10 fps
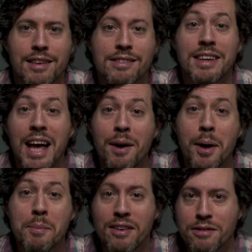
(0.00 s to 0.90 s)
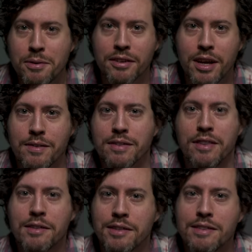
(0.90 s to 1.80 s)
So now I'm going to switch over to
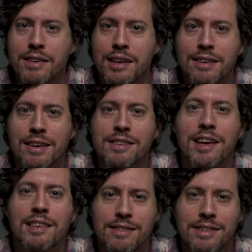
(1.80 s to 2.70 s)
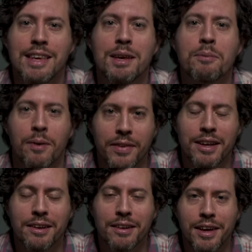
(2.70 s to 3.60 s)
those new settings and see what they
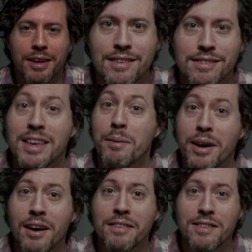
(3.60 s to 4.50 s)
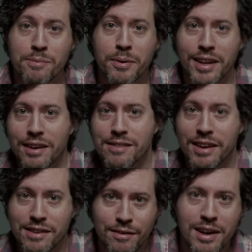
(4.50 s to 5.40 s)
look like. So here we are, this is what it looks
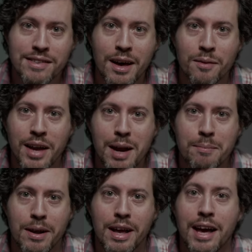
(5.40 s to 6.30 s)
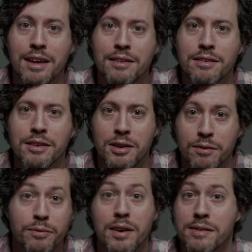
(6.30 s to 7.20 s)
like straight out of camera, and the
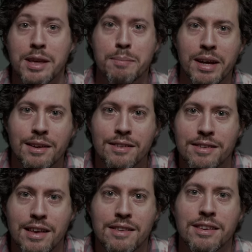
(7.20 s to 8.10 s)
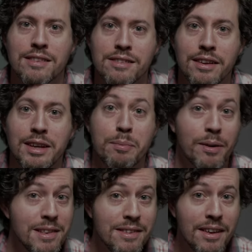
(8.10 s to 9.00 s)
first thing you may notice is it's slightly
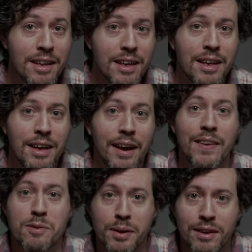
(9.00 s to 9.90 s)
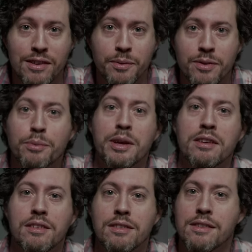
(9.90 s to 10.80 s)
brighter, and that's because we
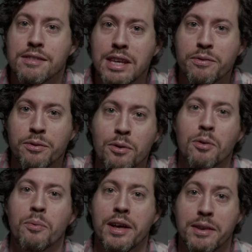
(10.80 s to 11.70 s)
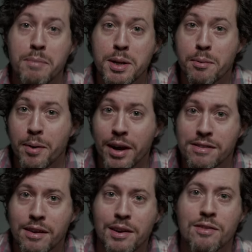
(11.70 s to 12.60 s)
switched to Cine four where the minimum I
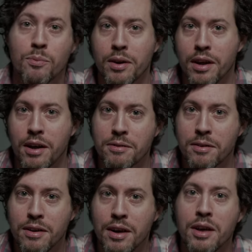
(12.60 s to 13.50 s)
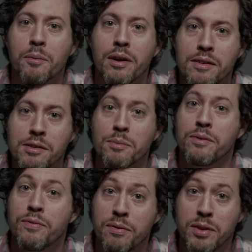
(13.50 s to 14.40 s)
S O is one hundred, whereas it was
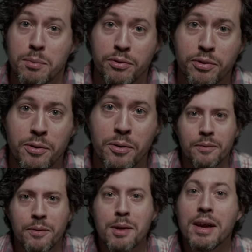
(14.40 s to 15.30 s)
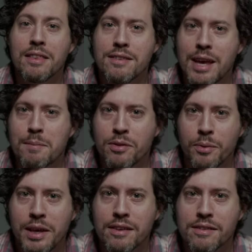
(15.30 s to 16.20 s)
fifty before. When I make the same
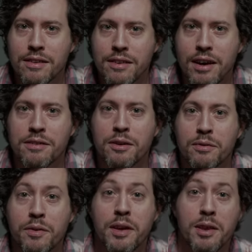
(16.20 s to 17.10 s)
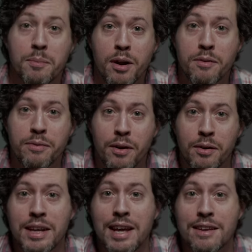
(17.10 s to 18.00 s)
tweaks that I do for the other profile
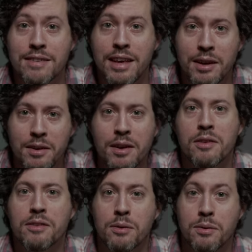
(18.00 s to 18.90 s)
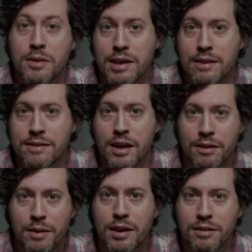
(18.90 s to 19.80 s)
in editing to the
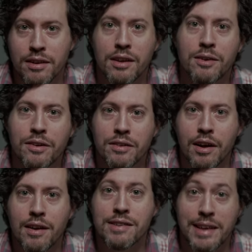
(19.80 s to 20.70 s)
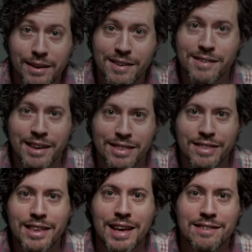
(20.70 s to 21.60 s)
saturation and contrast, it looks like
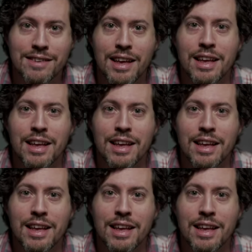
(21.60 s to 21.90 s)
this.